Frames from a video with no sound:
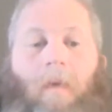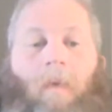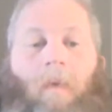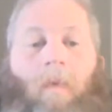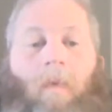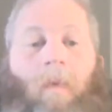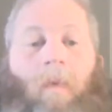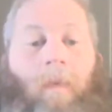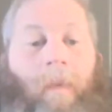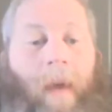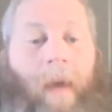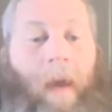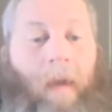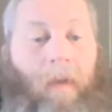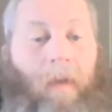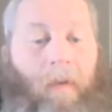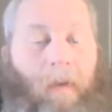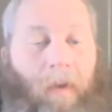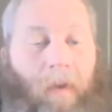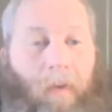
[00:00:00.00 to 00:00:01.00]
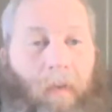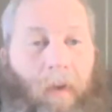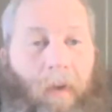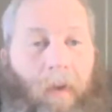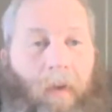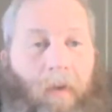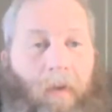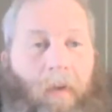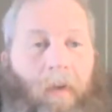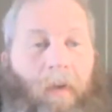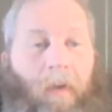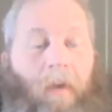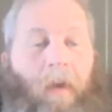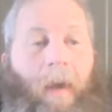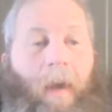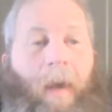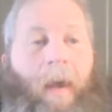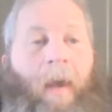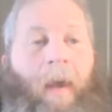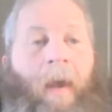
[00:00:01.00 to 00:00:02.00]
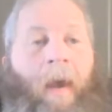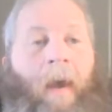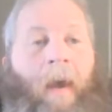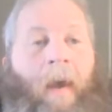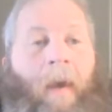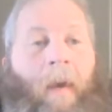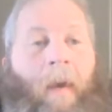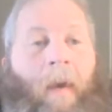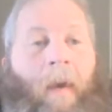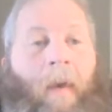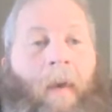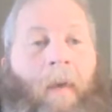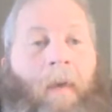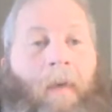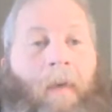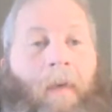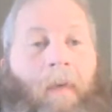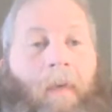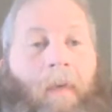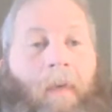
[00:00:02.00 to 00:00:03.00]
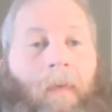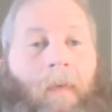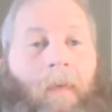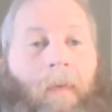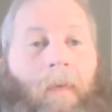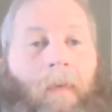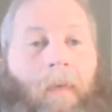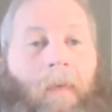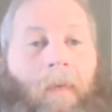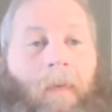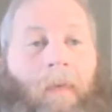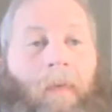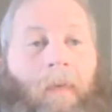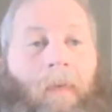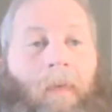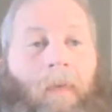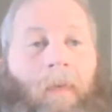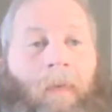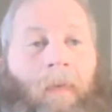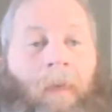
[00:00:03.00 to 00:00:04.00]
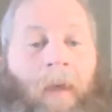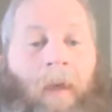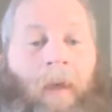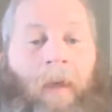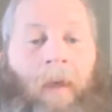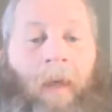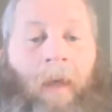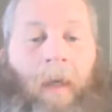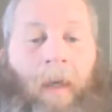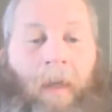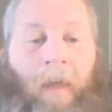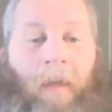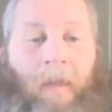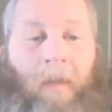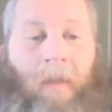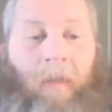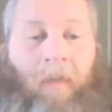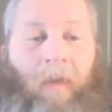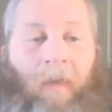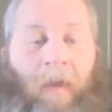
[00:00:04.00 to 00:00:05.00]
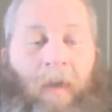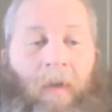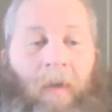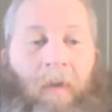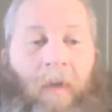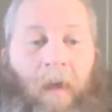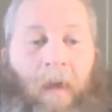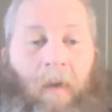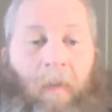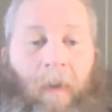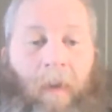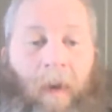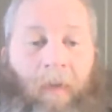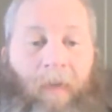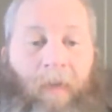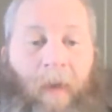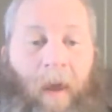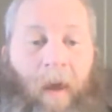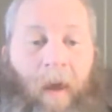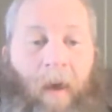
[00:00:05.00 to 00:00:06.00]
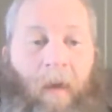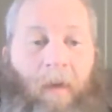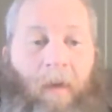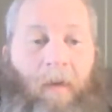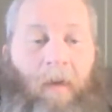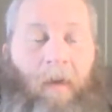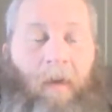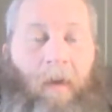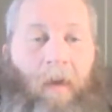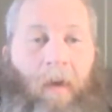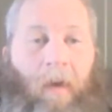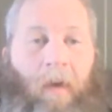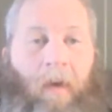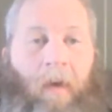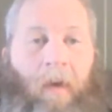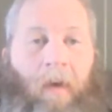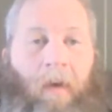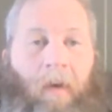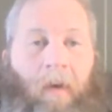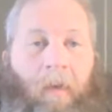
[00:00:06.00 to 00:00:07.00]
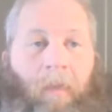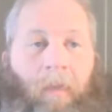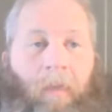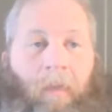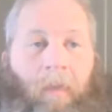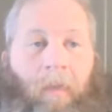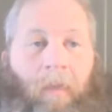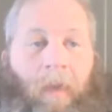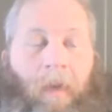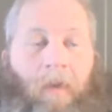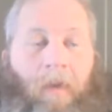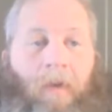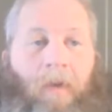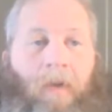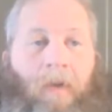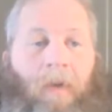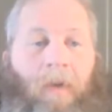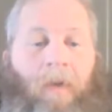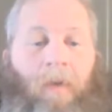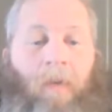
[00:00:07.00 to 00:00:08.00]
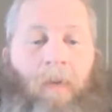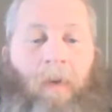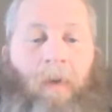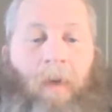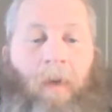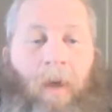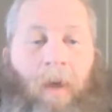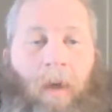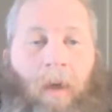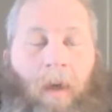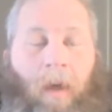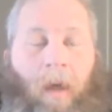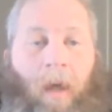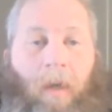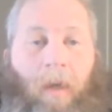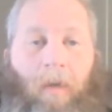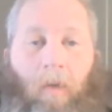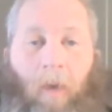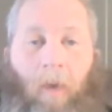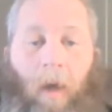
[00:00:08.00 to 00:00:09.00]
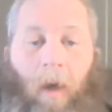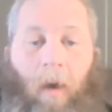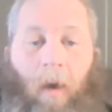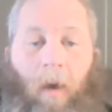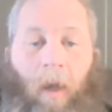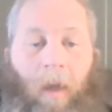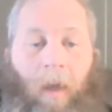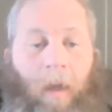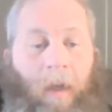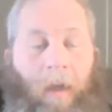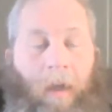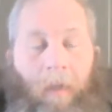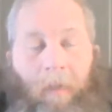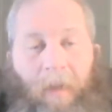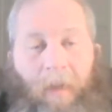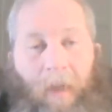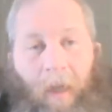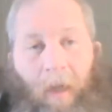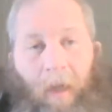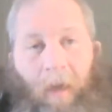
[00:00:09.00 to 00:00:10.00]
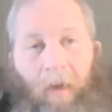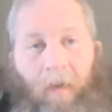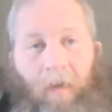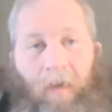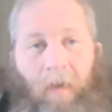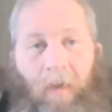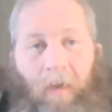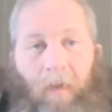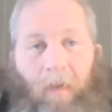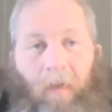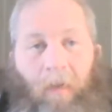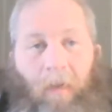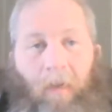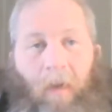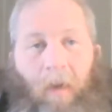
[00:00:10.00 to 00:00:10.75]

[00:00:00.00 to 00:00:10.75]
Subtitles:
We're back to it, and we'll be getting some videos out about that here soon as well. And I'm saying here soon.